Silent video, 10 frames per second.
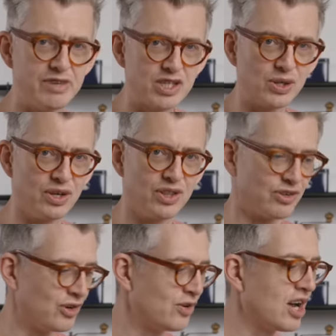me talk you
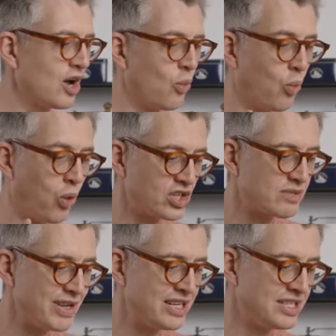through what's
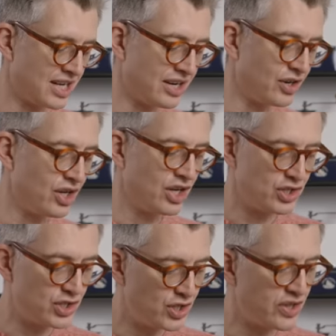been done
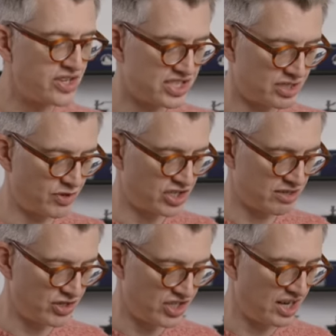to this espresso
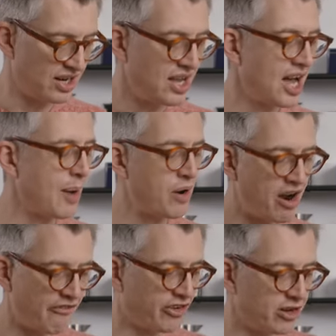machine,
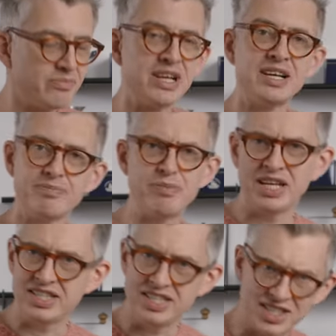apart from
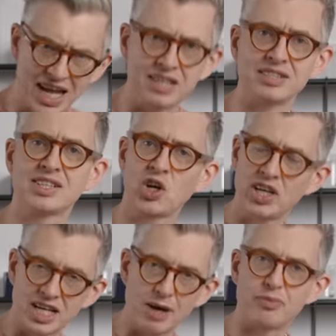being descaled,
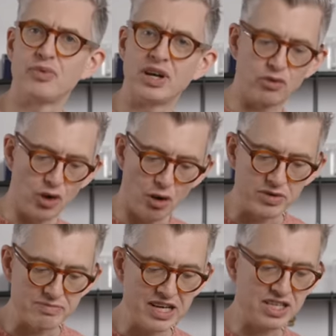cleaned up,
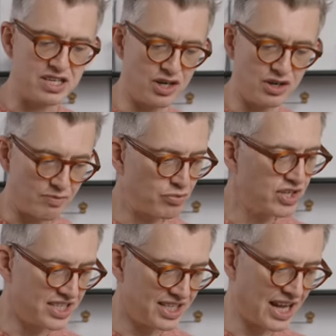re-chromed, made to look
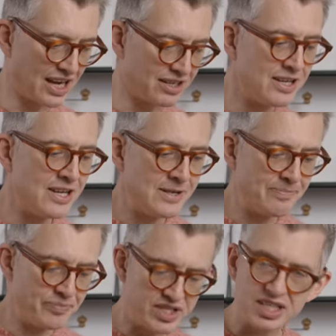pretty again.
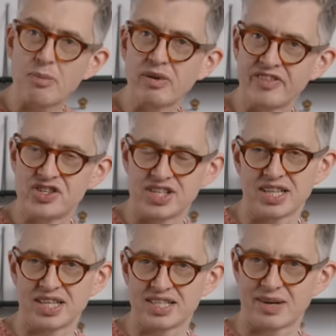There's a couple of interesting
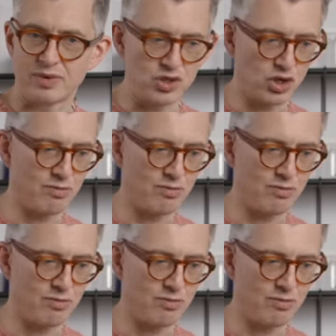things that I want to talk